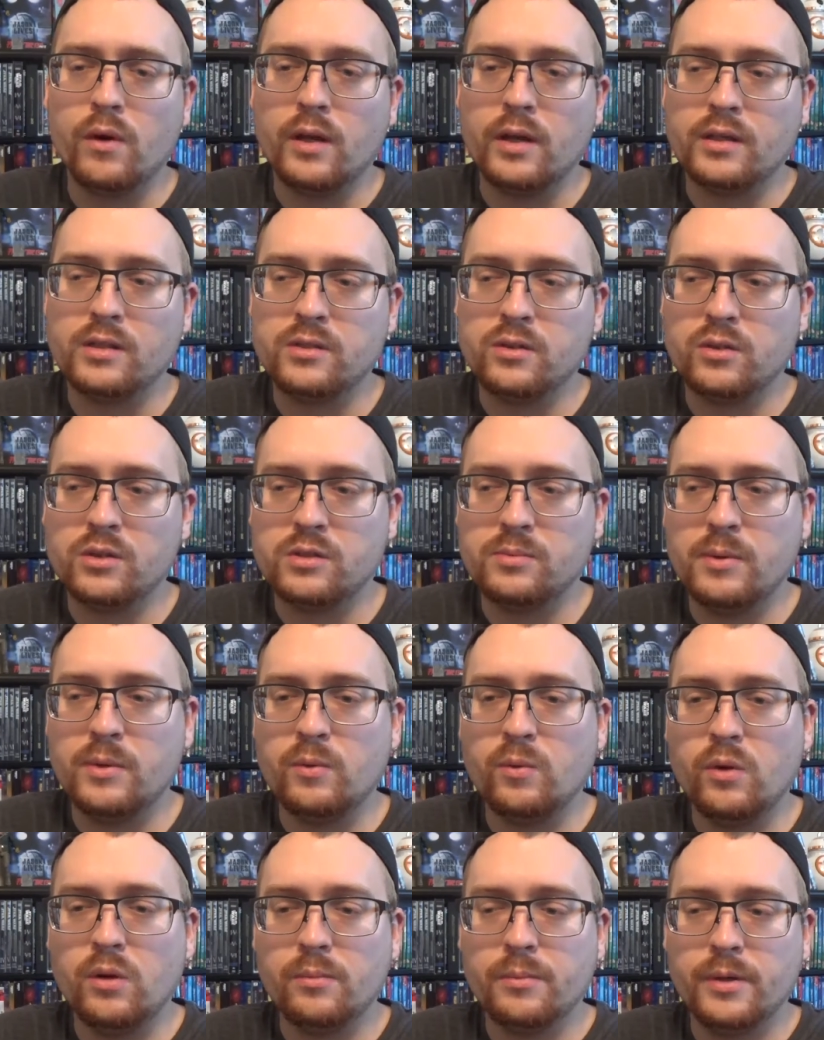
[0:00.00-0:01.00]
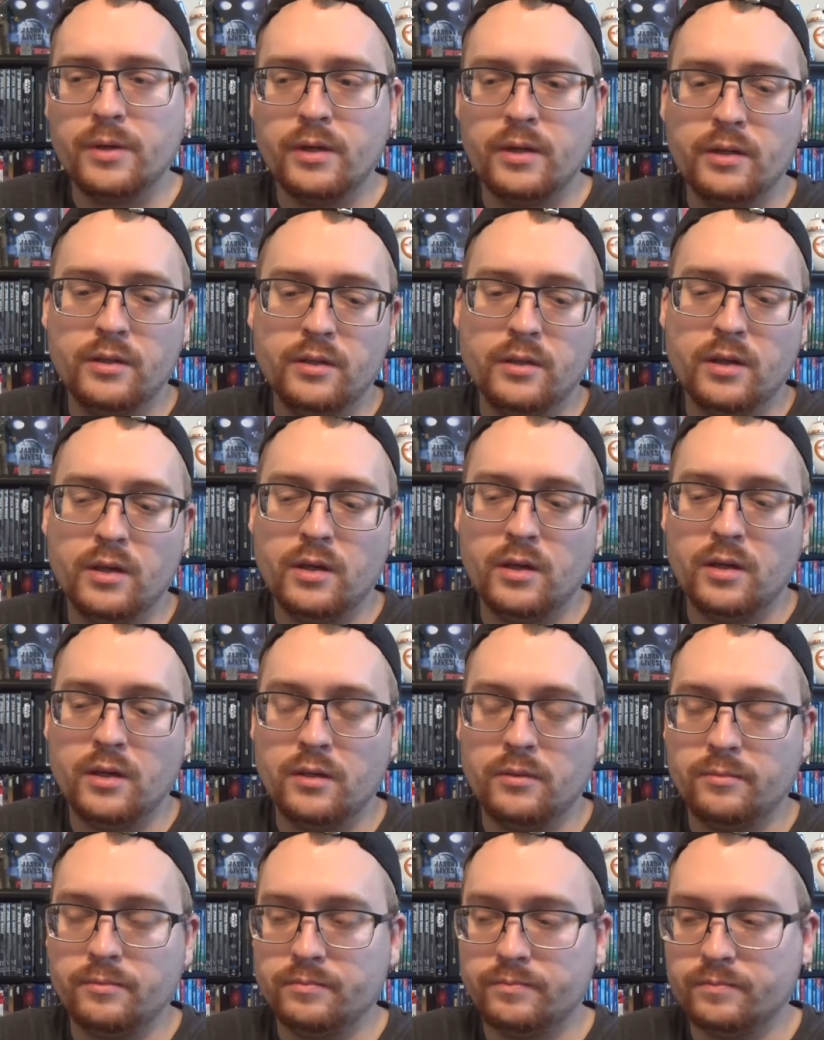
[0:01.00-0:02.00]
Like George P. Wilbur and,
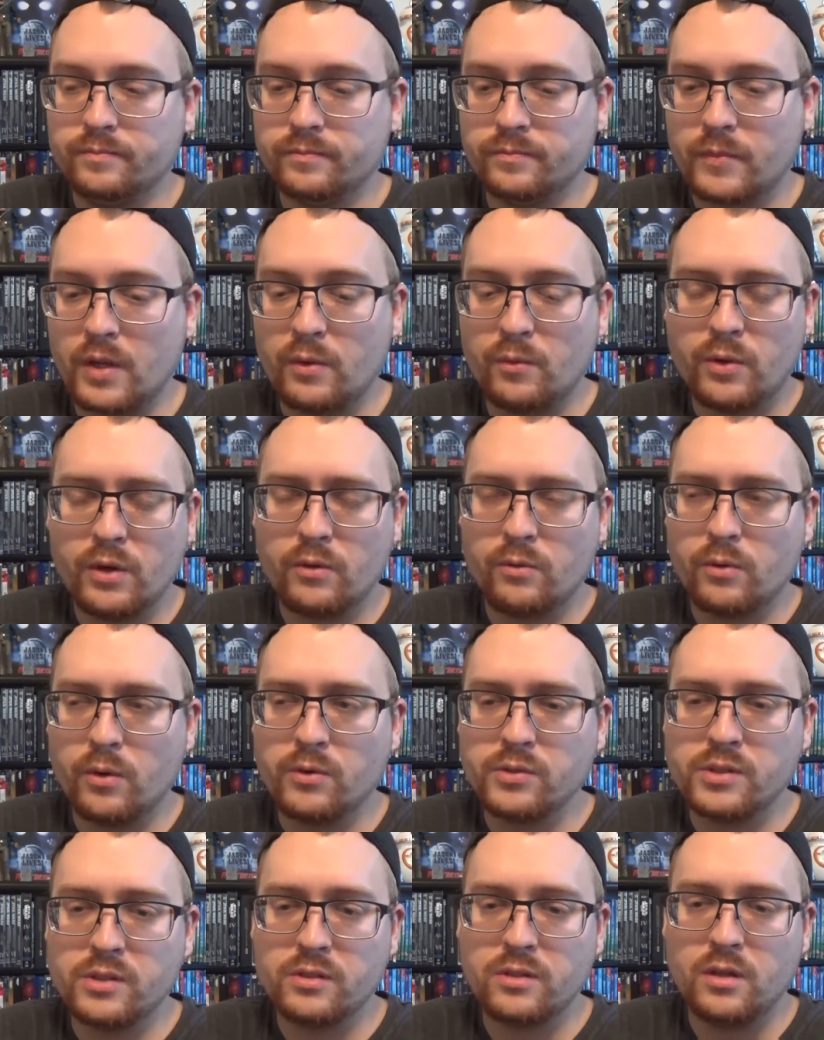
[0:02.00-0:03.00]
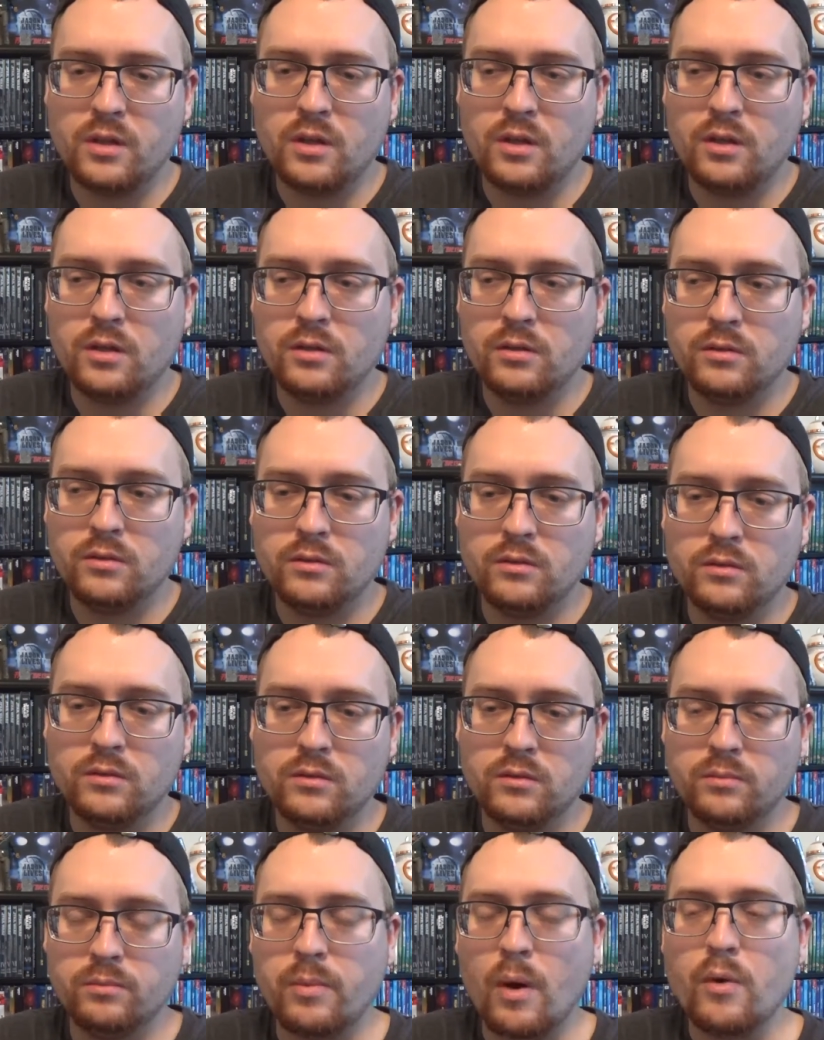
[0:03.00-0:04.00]
uh, and Rick Rosenthal
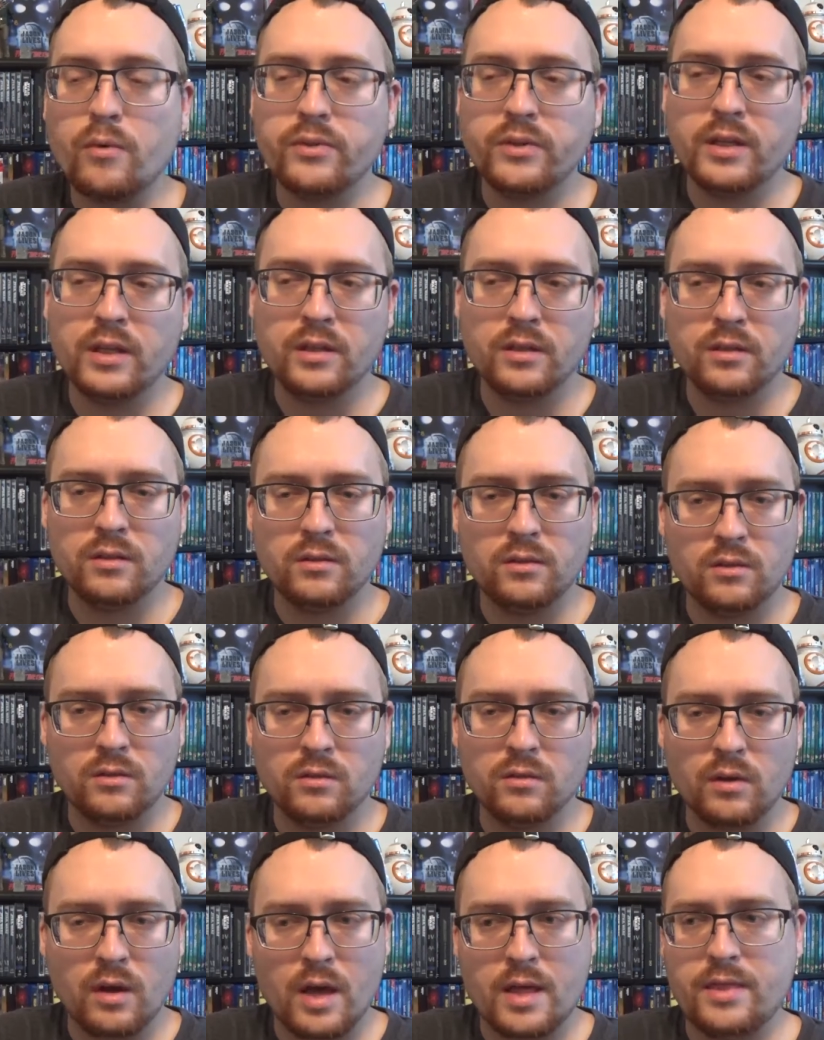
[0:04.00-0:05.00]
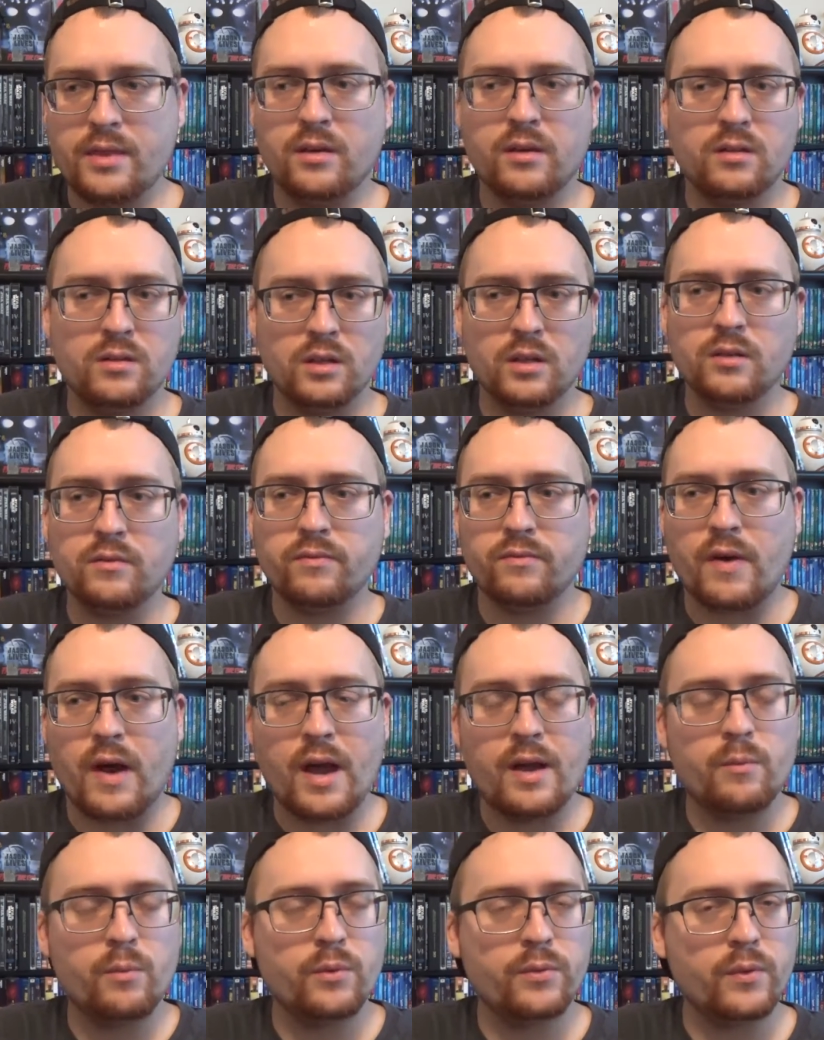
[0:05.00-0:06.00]
both did, I think, did
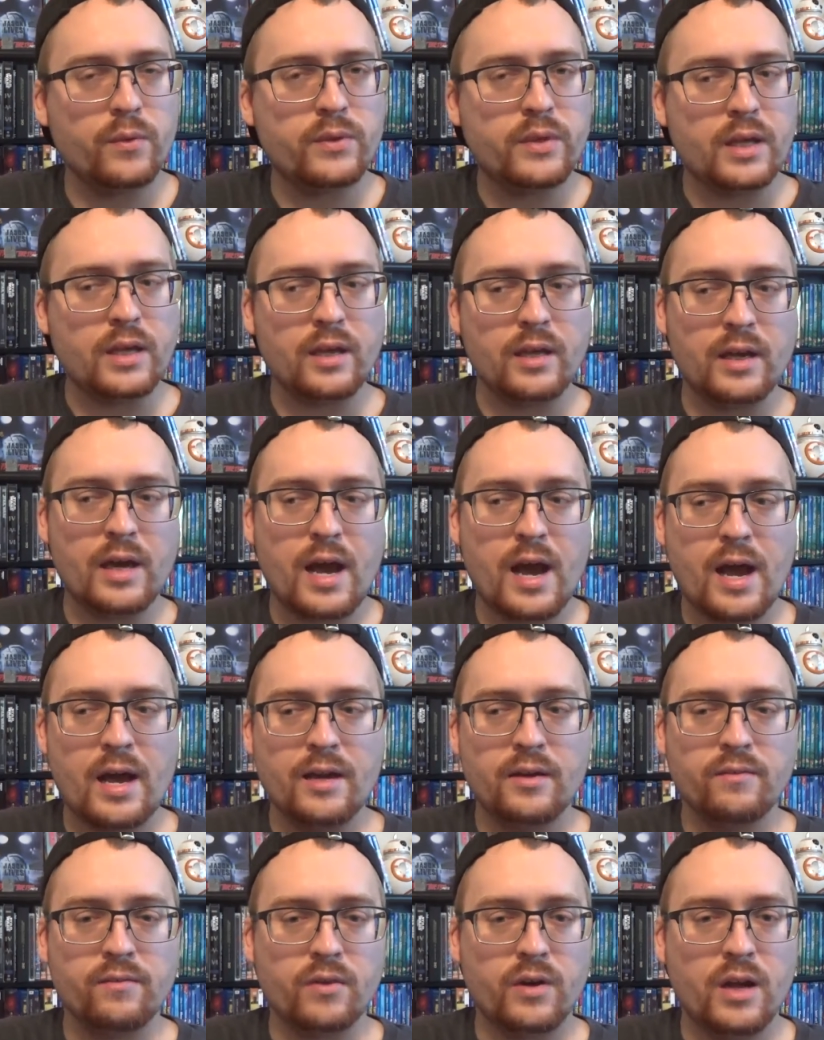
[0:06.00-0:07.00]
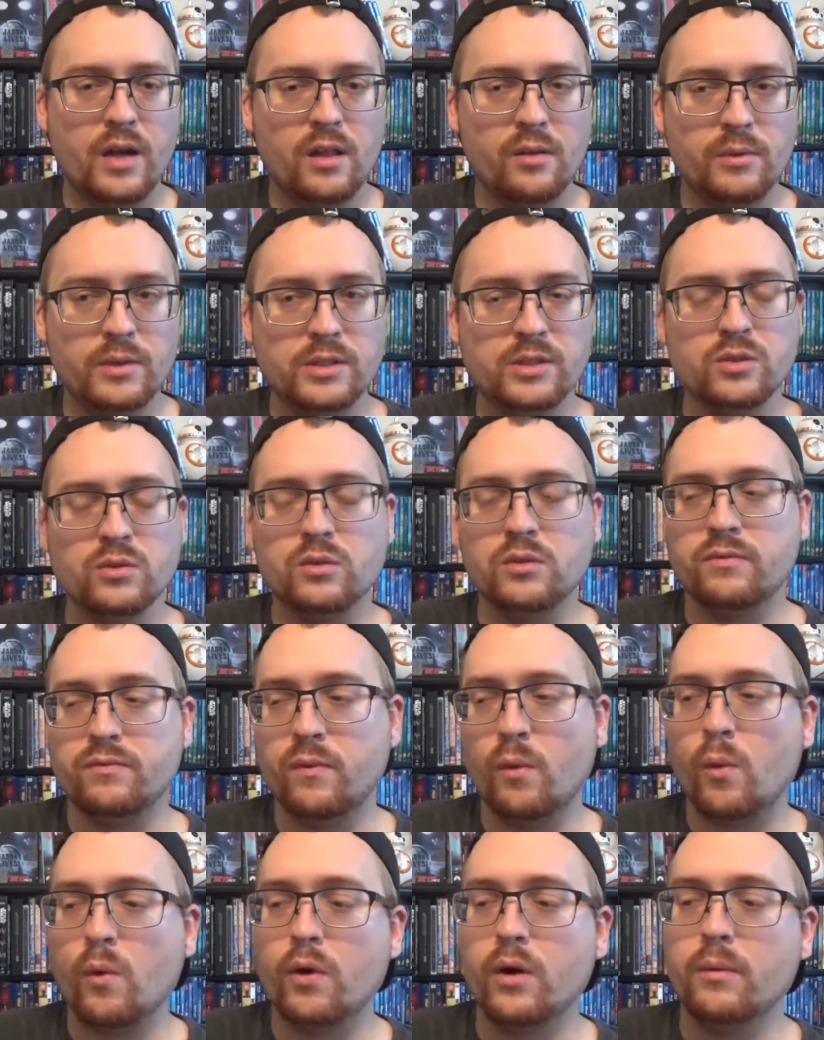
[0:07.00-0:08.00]
fine with what they got for Halloween 2 and
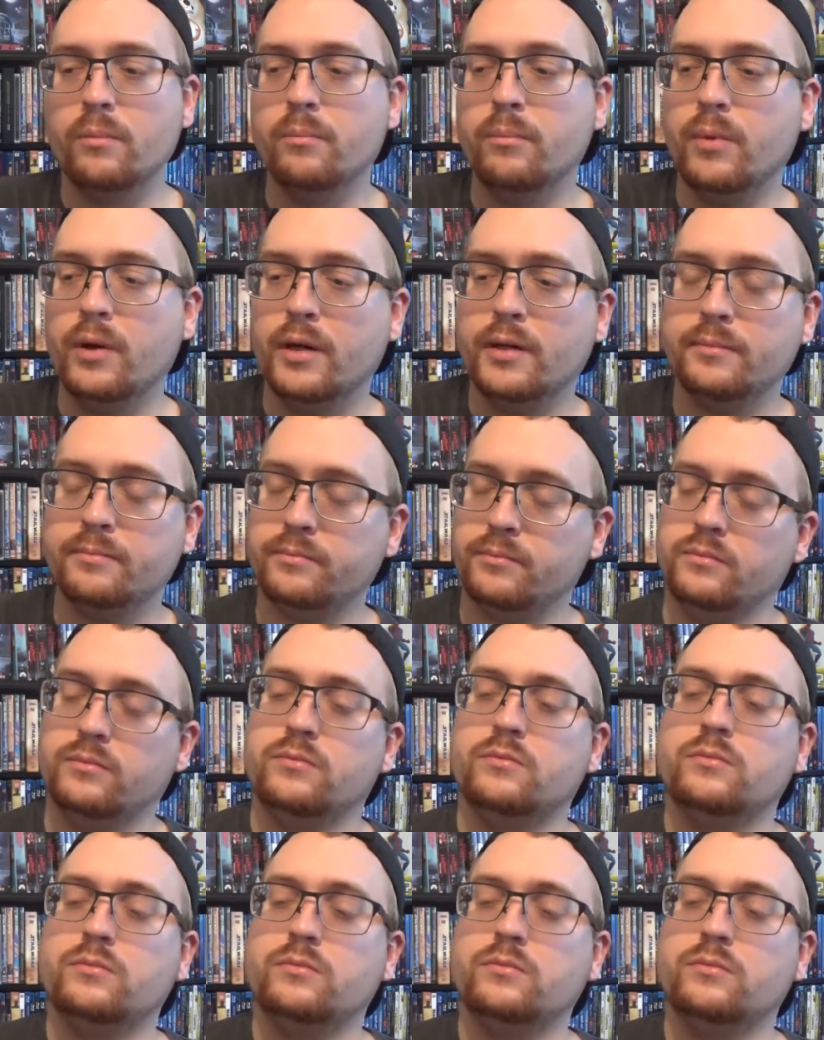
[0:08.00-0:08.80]
4, but.